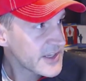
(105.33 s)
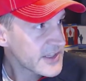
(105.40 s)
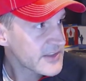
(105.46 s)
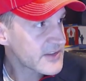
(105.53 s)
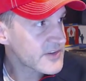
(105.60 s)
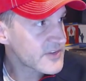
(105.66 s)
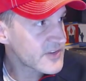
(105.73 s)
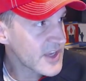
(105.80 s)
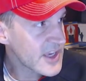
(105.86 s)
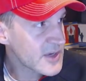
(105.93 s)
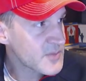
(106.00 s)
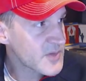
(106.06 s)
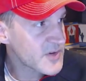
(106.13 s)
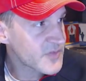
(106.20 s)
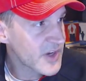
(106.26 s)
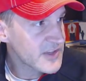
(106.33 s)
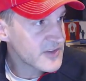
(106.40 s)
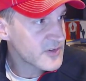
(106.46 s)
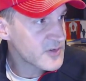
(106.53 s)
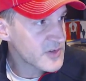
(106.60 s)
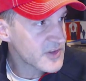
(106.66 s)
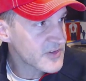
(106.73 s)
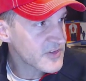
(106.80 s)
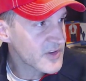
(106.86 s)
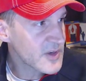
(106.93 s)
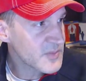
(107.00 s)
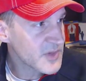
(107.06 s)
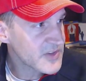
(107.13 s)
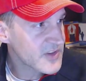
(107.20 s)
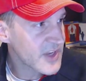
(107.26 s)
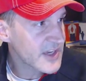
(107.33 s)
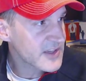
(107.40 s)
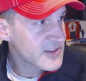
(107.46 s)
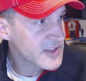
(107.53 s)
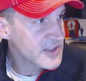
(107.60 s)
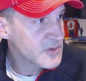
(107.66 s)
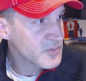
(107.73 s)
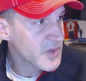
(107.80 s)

The same if I do the same exact thing